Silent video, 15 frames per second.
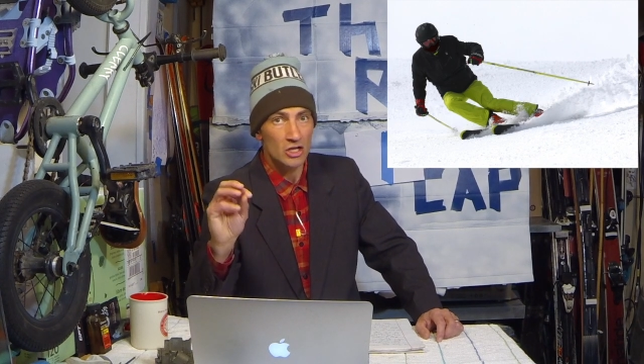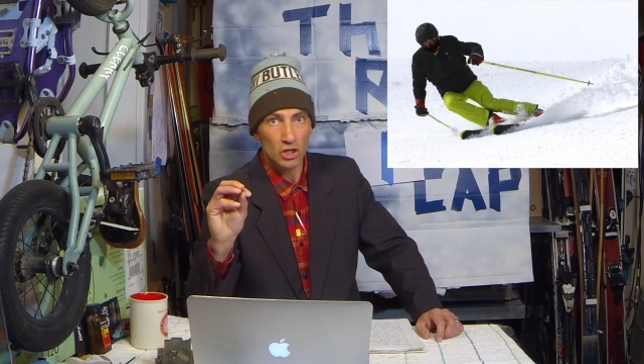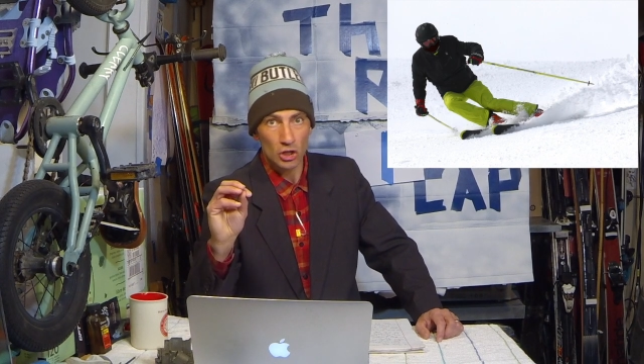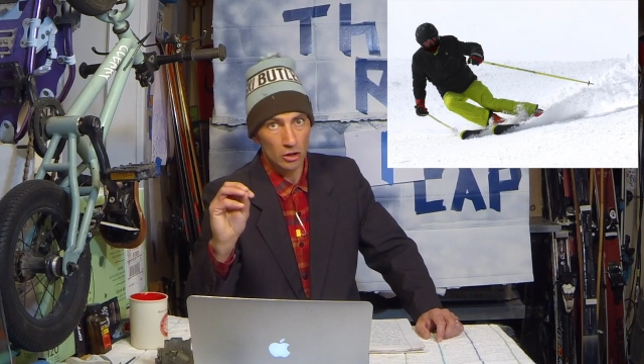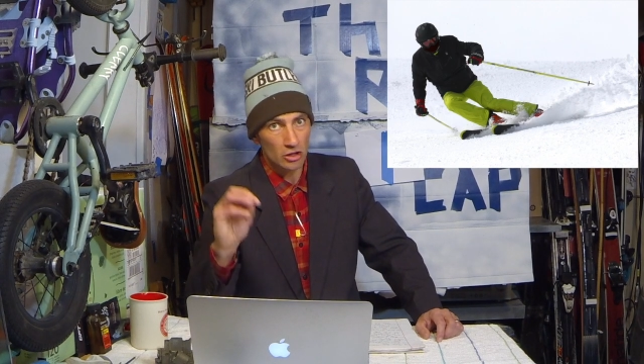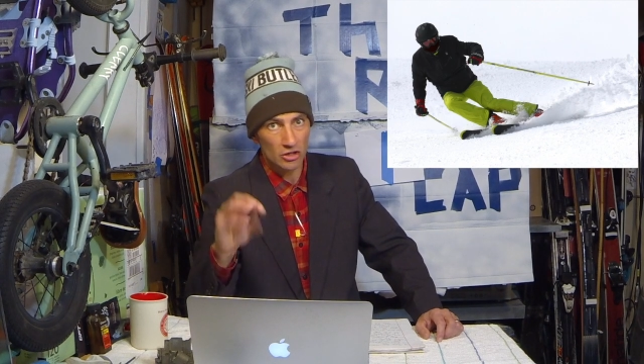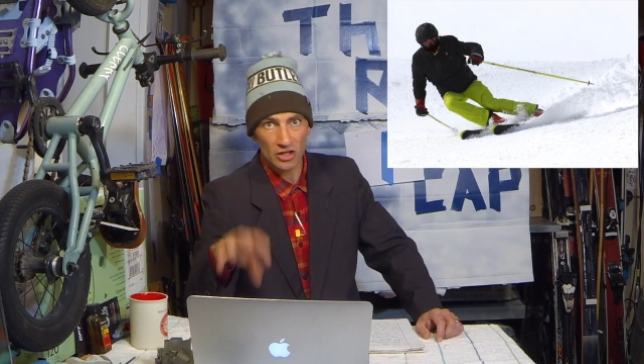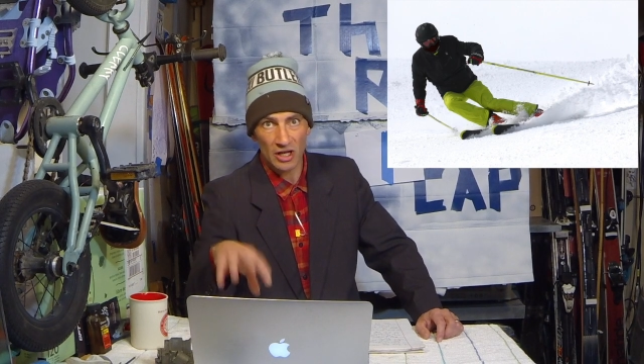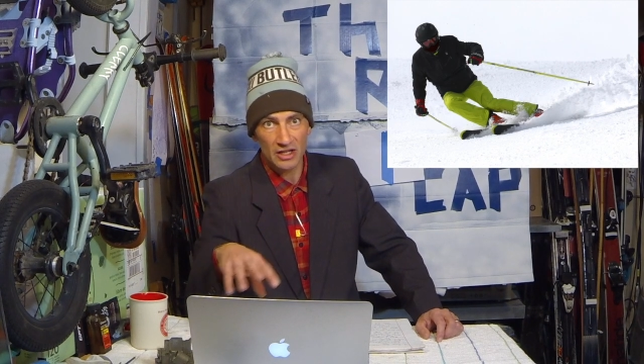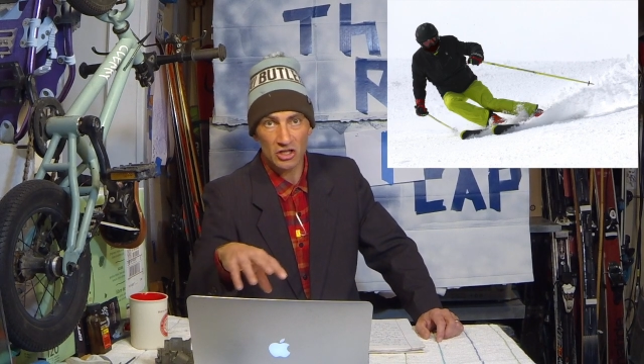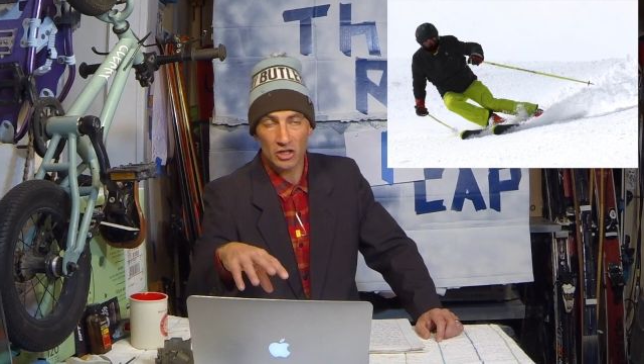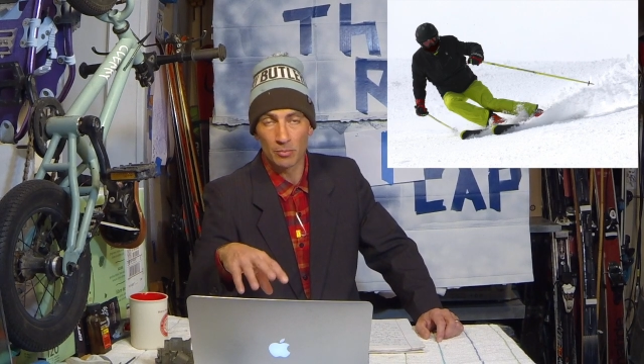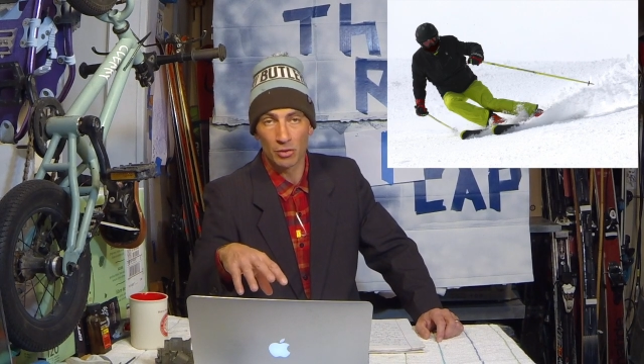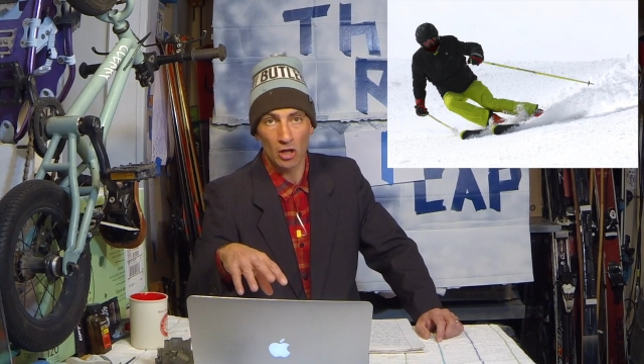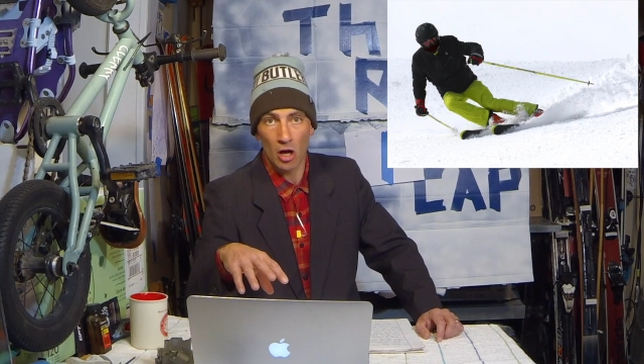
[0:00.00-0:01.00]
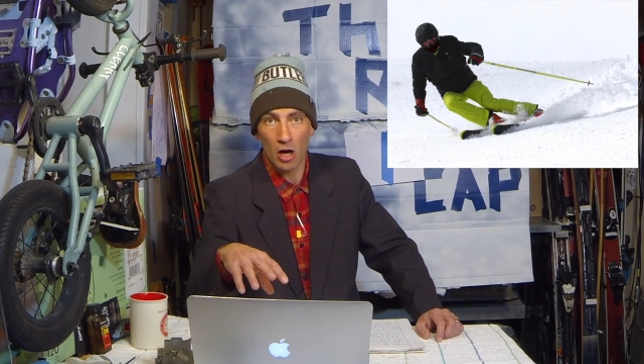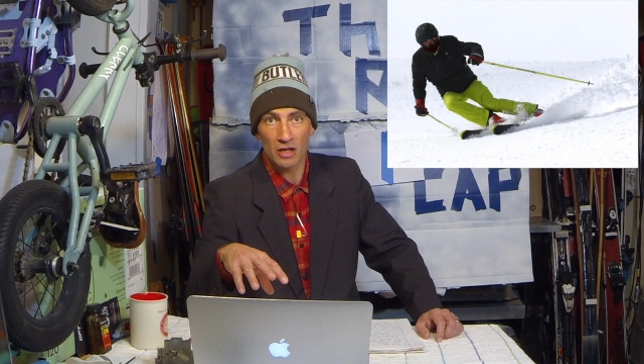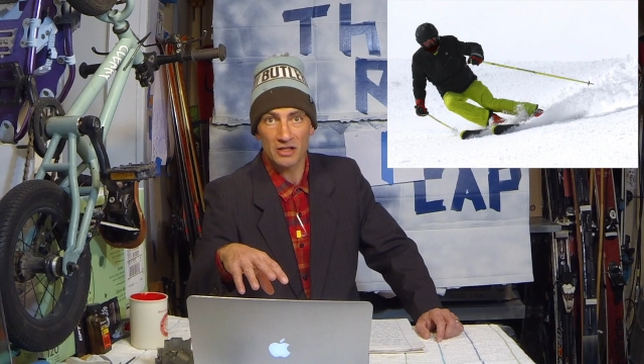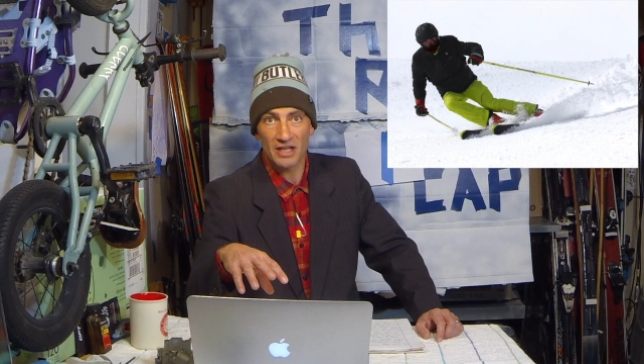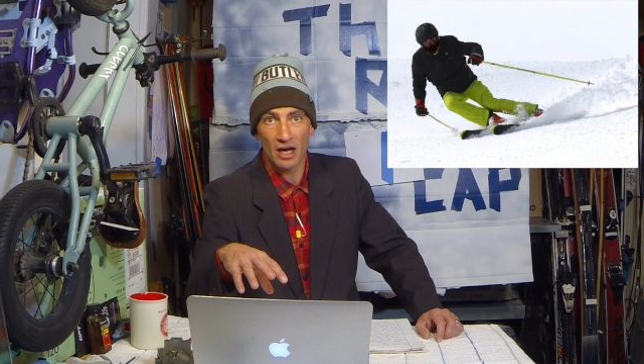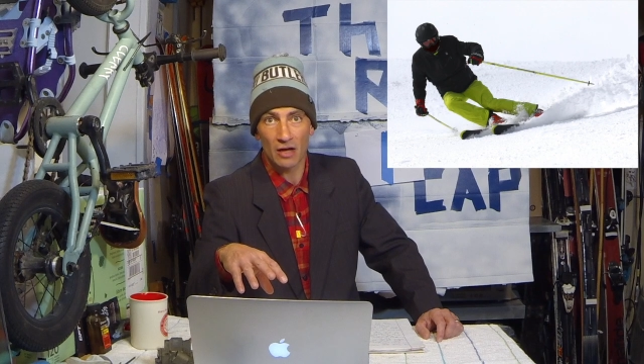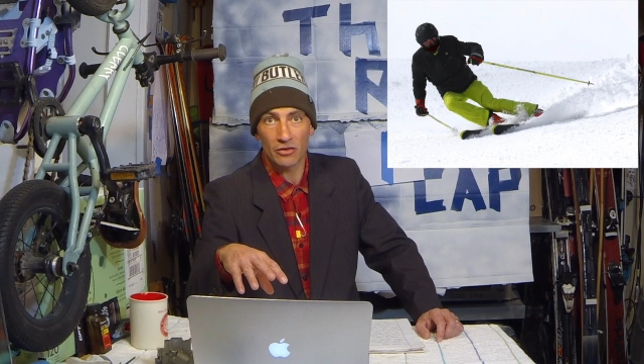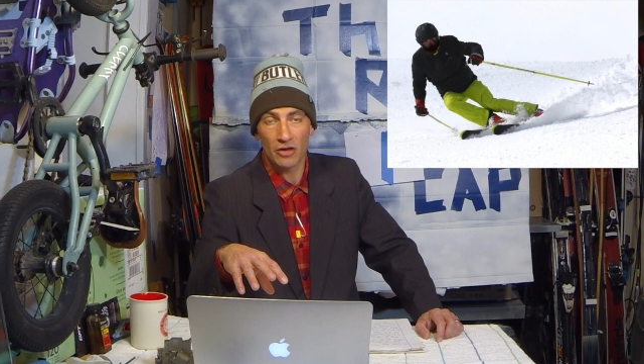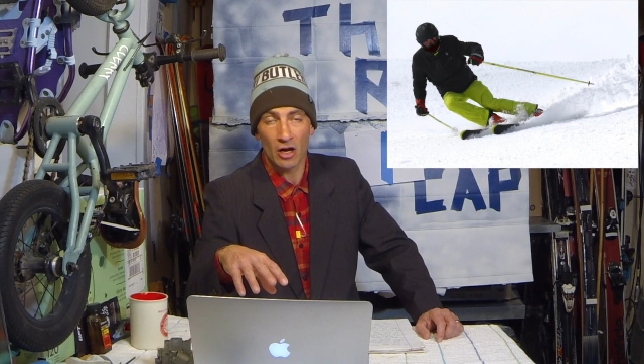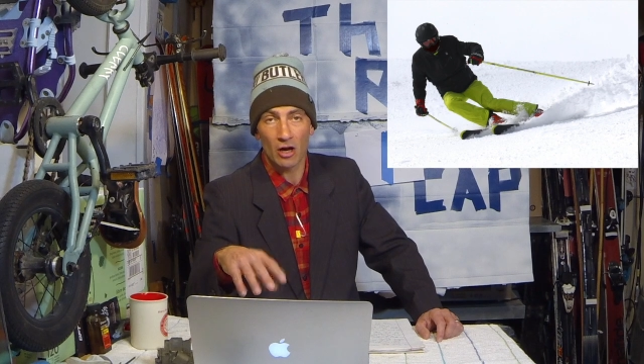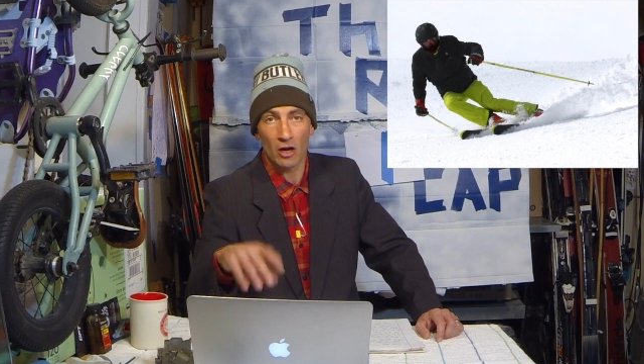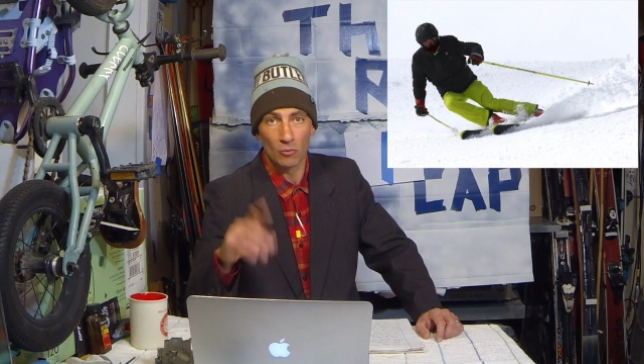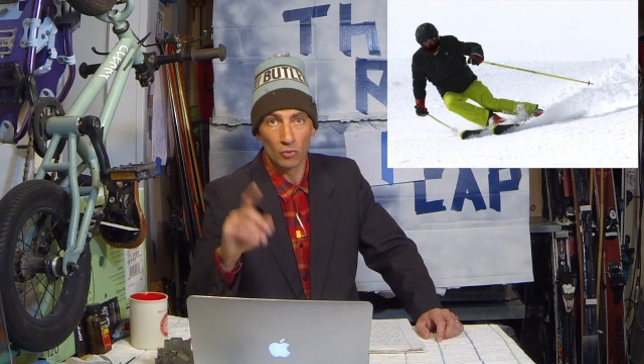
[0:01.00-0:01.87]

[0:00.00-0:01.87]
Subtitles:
She looks like she belongs out there.